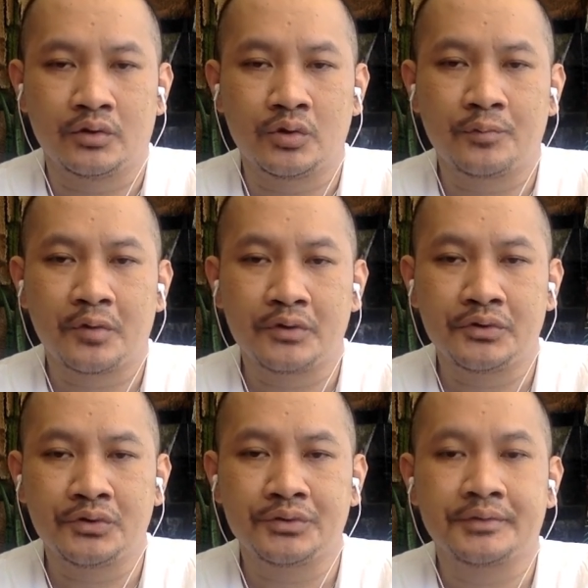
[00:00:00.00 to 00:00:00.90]
to
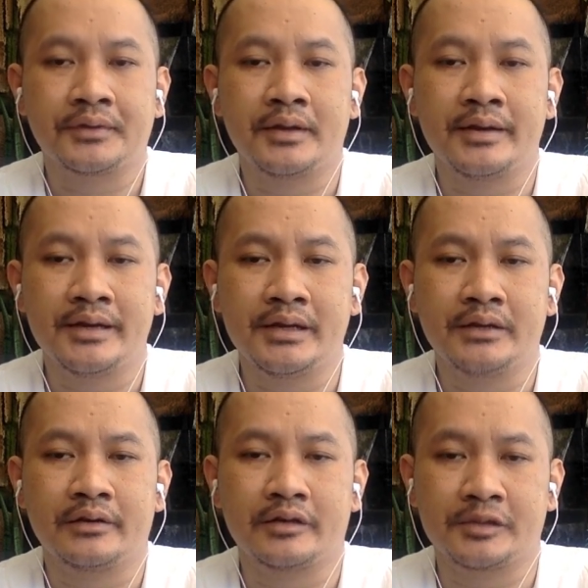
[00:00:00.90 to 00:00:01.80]
produce the needed
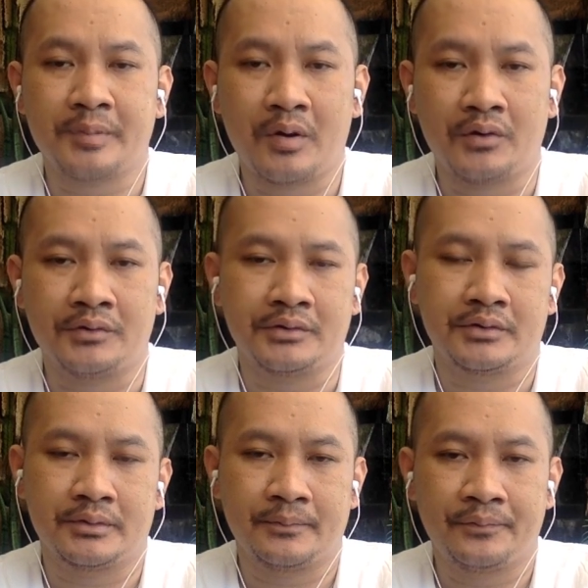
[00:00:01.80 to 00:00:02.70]

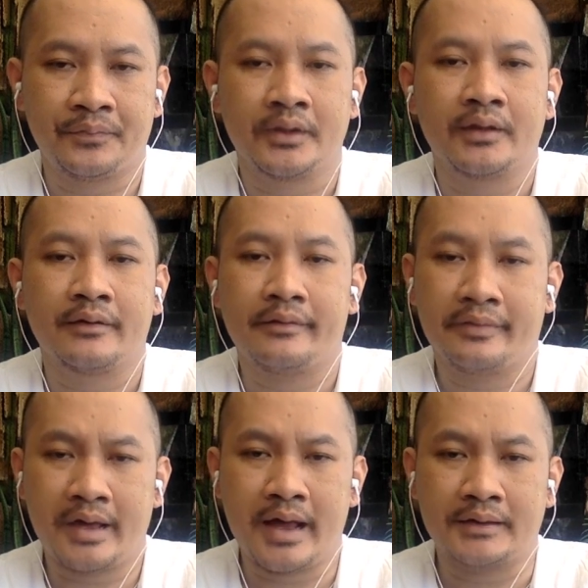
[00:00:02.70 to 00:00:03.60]
response.
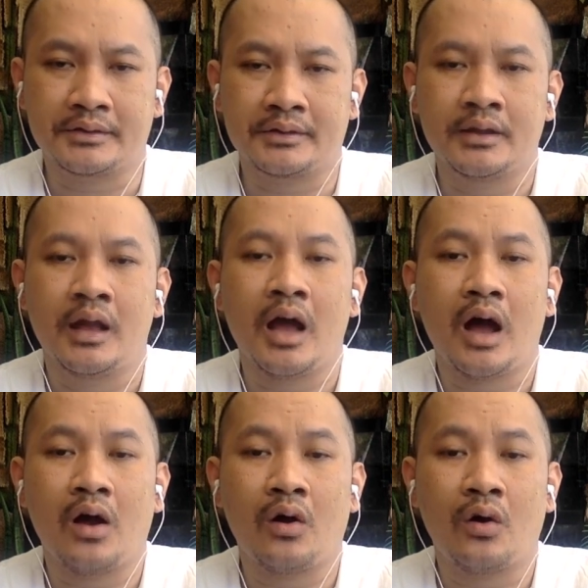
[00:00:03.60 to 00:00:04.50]
Thus,
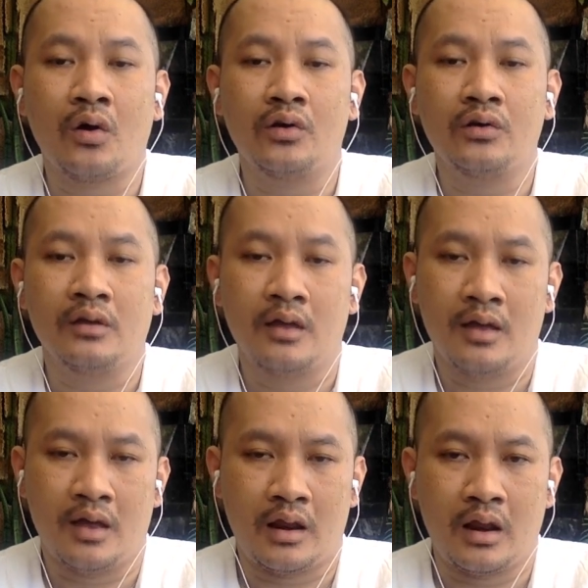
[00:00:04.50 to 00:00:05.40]
a whole
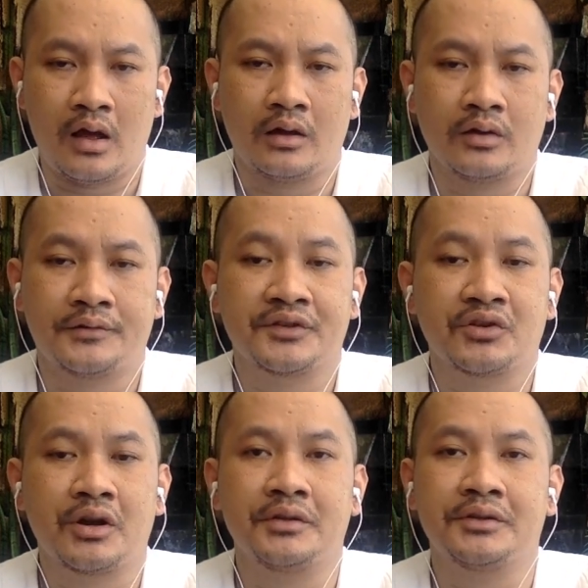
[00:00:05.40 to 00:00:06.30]
lot of
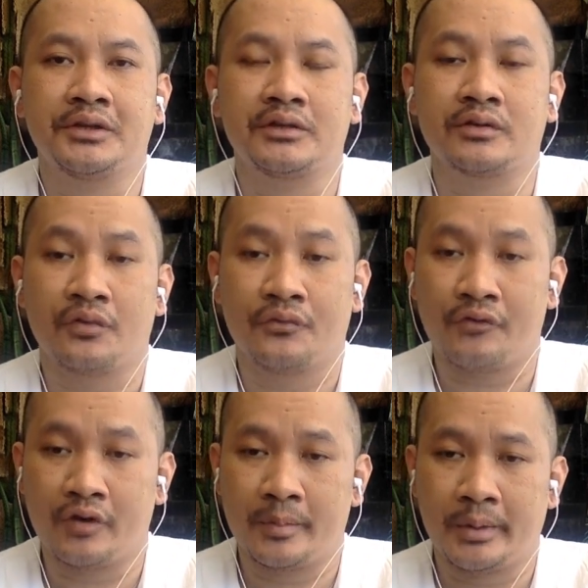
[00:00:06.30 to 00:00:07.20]
strategies,
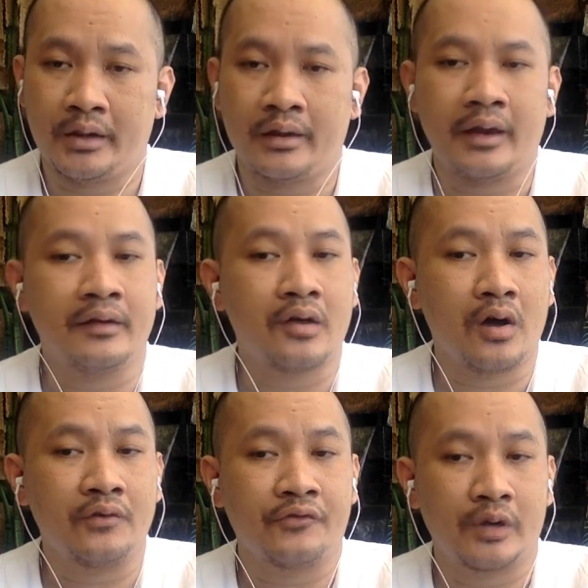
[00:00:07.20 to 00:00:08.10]
verbal and
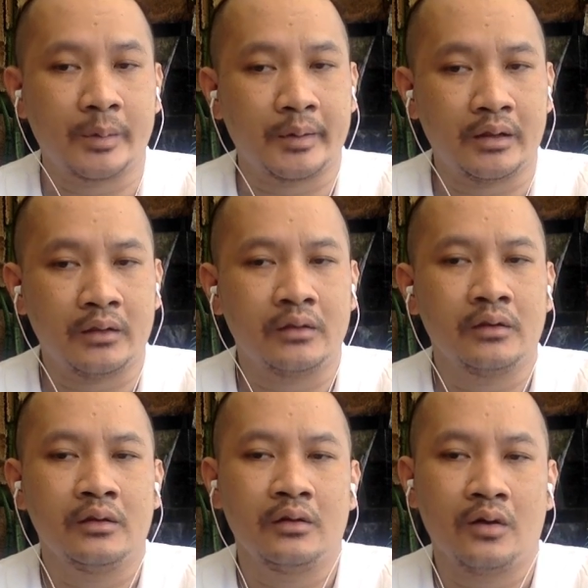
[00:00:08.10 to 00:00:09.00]
non-verbal,
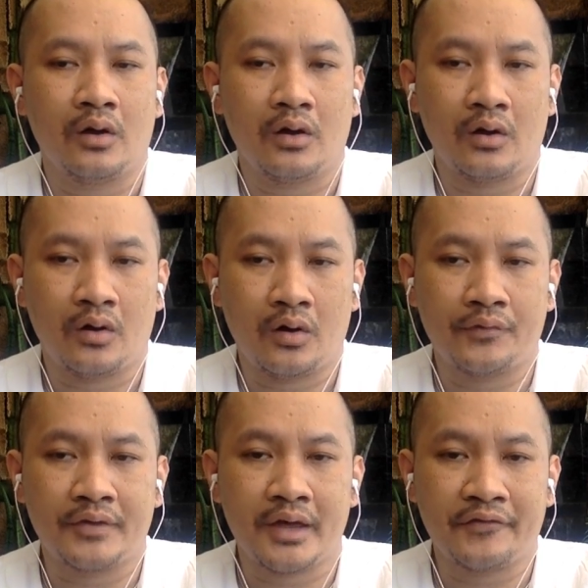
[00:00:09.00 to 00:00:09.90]
of
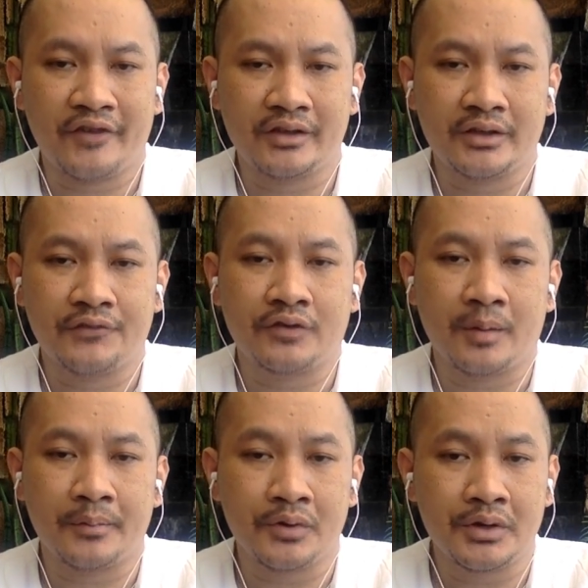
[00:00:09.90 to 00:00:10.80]
effective
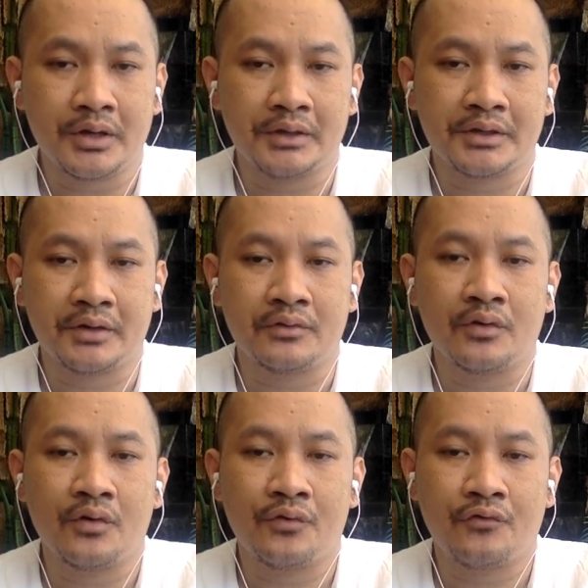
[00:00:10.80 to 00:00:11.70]
communication
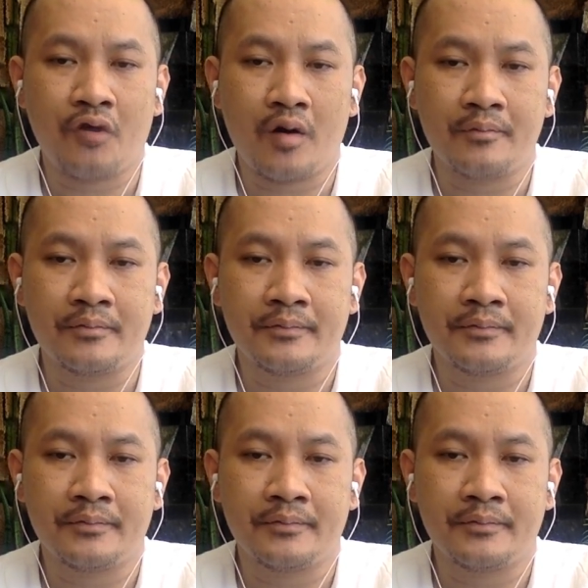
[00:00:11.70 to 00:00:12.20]
form